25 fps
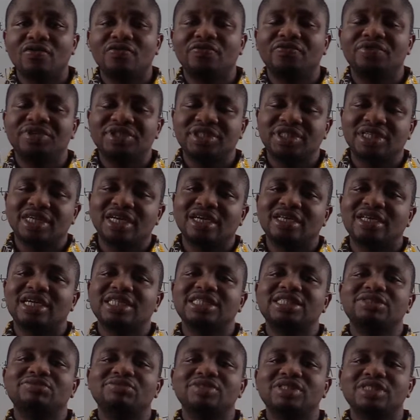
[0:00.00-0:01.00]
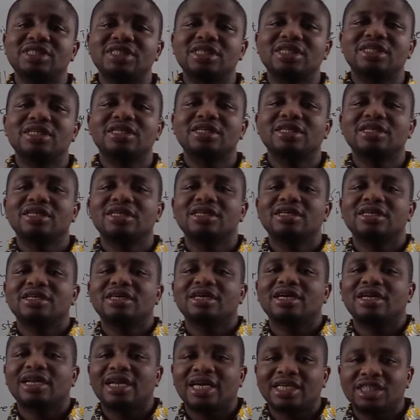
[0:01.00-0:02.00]
of physical activity.
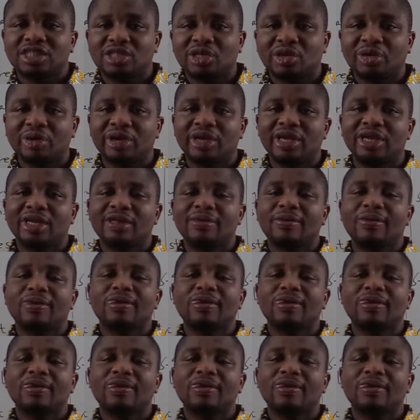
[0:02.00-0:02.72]
Class 3,